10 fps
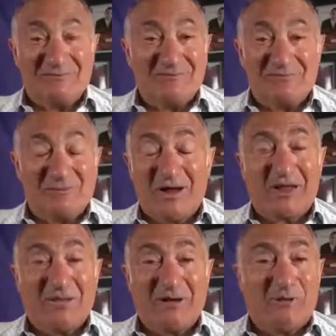wake
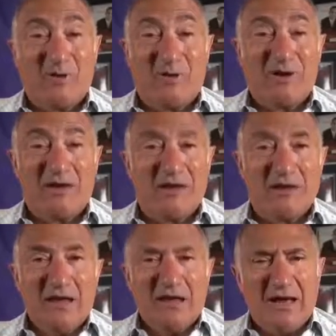up in the morning
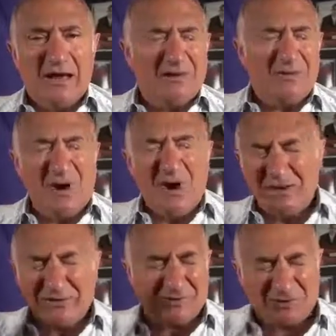and your mind
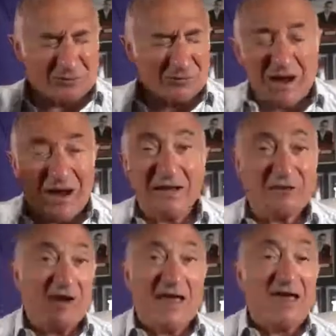is just running
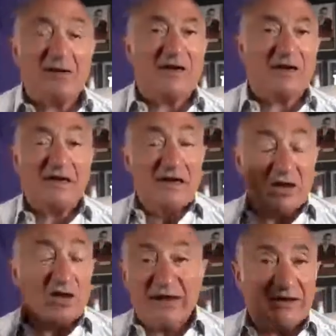around
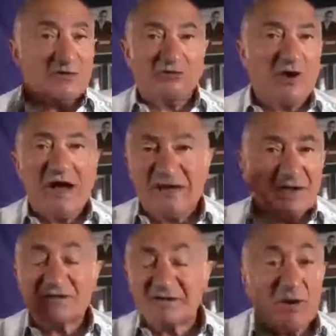like a train?
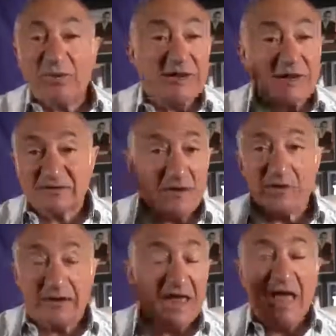It's
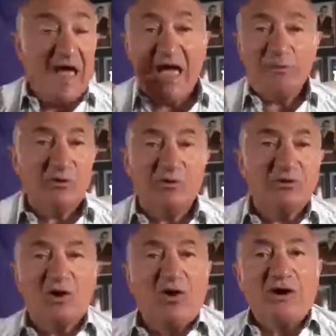going hammer and
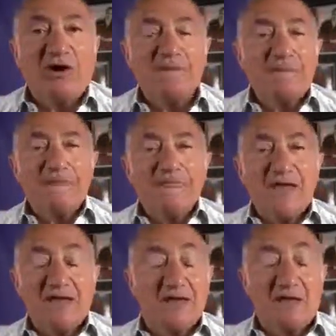tong,
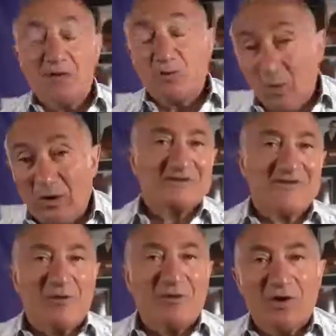and you're going, what's
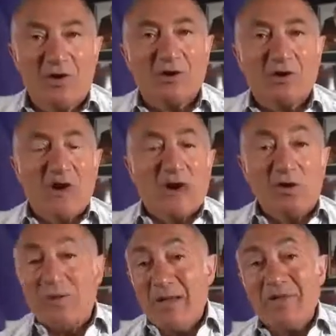going on?
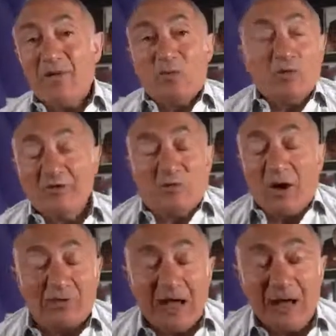Or maybe you've
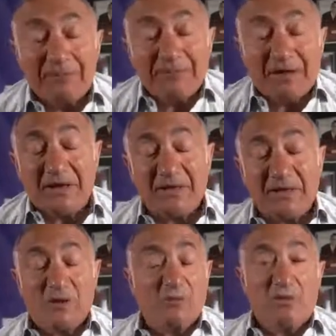woke up
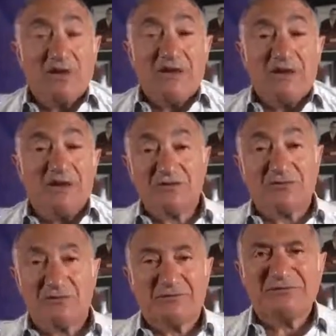one morning and you just
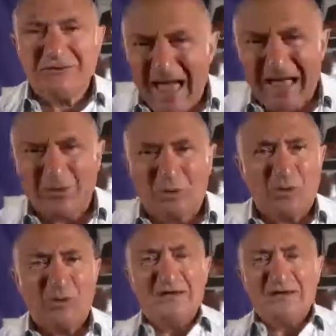feel flat
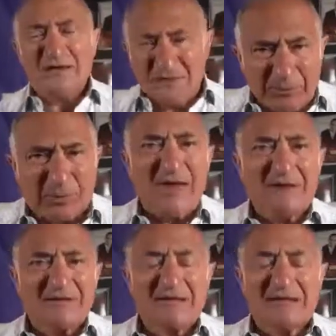or
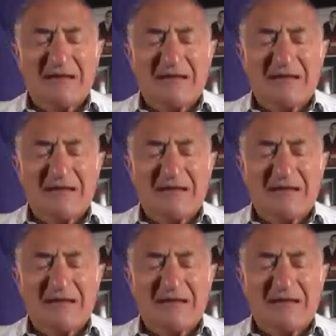depressed